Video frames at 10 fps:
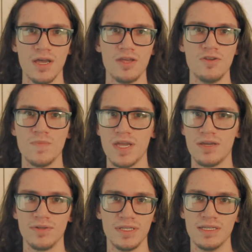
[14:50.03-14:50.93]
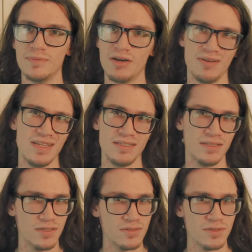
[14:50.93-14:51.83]
you may only get about
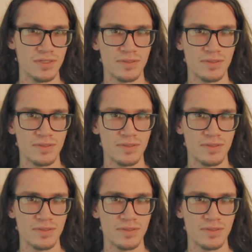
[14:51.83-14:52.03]
1800.